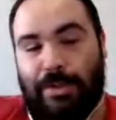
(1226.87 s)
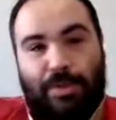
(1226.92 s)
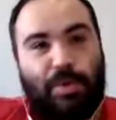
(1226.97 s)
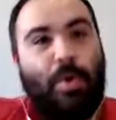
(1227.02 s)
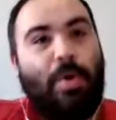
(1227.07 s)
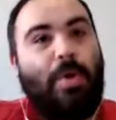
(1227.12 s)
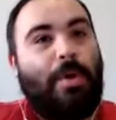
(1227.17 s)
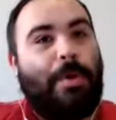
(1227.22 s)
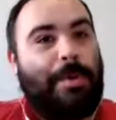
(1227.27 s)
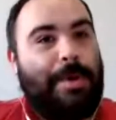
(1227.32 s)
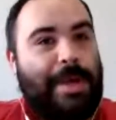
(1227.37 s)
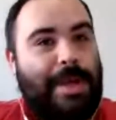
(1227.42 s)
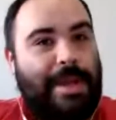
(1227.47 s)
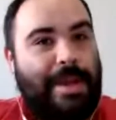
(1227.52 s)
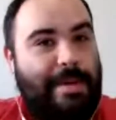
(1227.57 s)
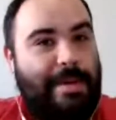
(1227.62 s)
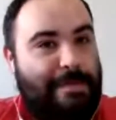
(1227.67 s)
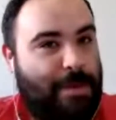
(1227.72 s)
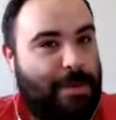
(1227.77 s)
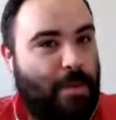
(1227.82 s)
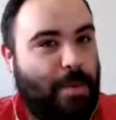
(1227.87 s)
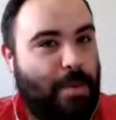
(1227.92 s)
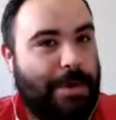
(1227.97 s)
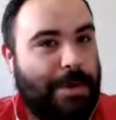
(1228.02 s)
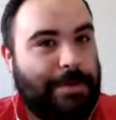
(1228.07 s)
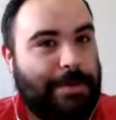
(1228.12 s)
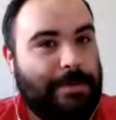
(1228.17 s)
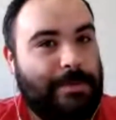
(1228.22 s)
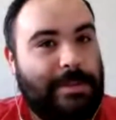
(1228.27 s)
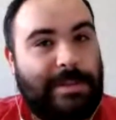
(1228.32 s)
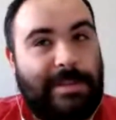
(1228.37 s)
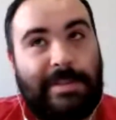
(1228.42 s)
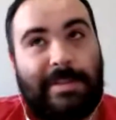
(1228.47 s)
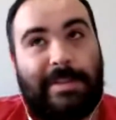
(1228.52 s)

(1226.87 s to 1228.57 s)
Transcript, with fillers: story, if you will.